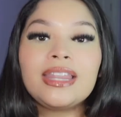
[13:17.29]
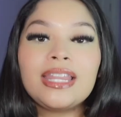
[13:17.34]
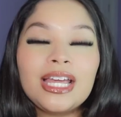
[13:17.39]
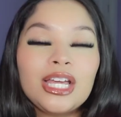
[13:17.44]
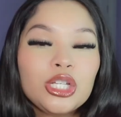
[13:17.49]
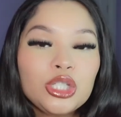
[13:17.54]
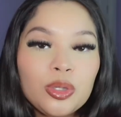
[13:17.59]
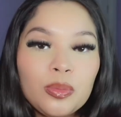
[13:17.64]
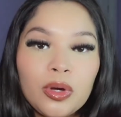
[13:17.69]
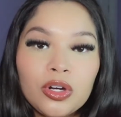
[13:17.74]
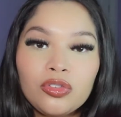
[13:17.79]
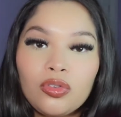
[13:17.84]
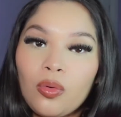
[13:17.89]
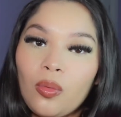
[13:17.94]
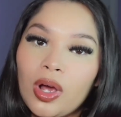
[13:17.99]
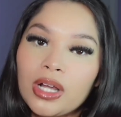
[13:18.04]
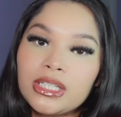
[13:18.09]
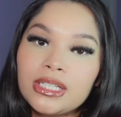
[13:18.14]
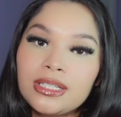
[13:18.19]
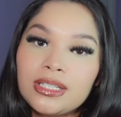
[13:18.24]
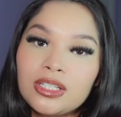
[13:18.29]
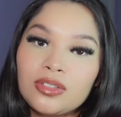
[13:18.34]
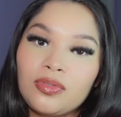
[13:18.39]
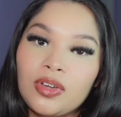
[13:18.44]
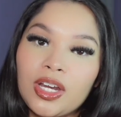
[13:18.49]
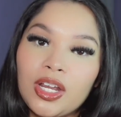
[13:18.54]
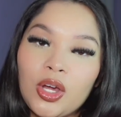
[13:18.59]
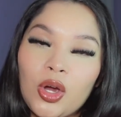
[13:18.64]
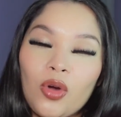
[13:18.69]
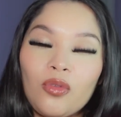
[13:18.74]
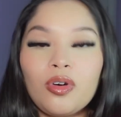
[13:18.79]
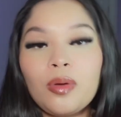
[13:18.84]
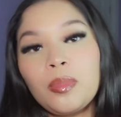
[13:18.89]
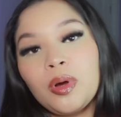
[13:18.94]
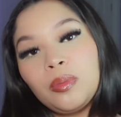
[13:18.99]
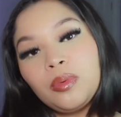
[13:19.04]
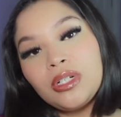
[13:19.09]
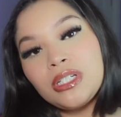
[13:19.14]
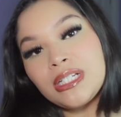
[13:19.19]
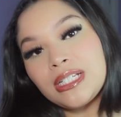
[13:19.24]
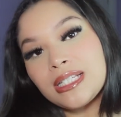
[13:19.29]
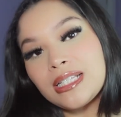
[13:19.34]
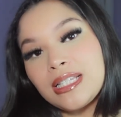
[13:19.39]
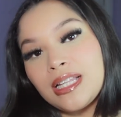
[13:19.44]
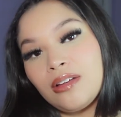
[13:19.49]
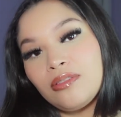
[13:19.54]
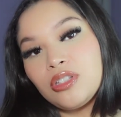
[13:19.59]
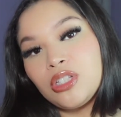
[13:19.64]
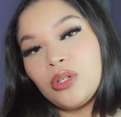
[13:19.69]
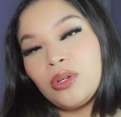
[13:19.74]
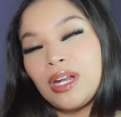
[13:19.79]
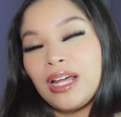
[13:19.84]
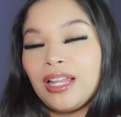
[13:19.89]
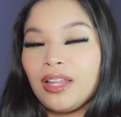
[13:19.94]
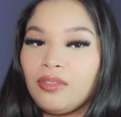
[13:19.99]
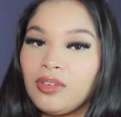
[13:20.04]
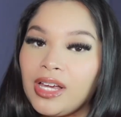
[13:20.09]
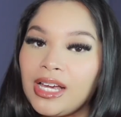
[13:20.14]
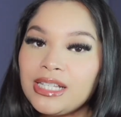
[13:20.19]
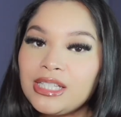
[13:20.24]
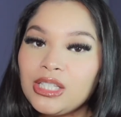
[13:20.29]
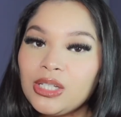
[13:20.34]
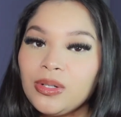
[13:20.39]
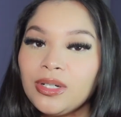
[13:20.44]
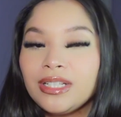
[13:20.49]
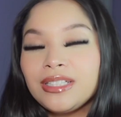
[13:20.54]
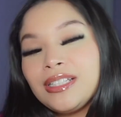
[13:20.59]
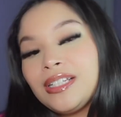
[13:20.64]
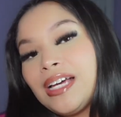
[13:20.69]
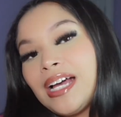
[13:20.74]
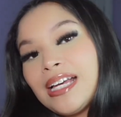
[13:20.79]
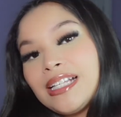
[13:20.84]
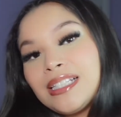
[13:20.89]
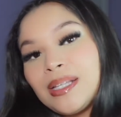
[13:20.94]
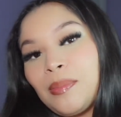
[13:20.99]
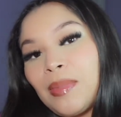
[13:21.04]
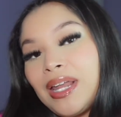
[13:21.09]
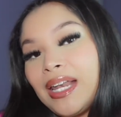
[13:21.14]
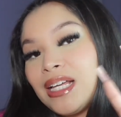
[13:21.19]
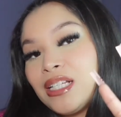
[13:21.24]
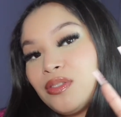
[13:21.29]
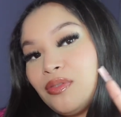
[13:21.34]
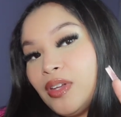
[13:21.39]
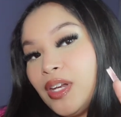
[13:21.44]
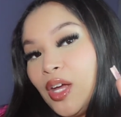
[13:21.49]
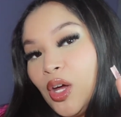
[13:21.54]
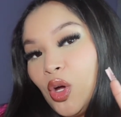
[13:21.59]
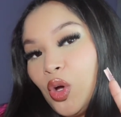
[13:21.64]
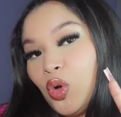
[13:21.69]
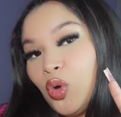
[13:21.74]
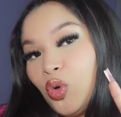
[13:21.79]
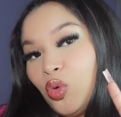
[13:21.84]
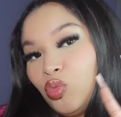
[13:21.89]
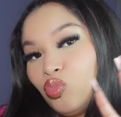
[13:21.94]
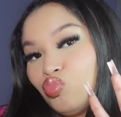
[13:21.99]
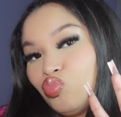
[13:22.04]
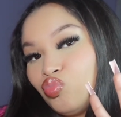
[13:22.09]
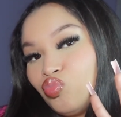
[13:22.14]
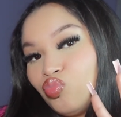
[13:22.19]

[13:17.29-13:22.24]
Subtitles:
Thank you so much for watching this video. Remember, Jesus loves you and I love you guys too, and I'll see you guys in my next video.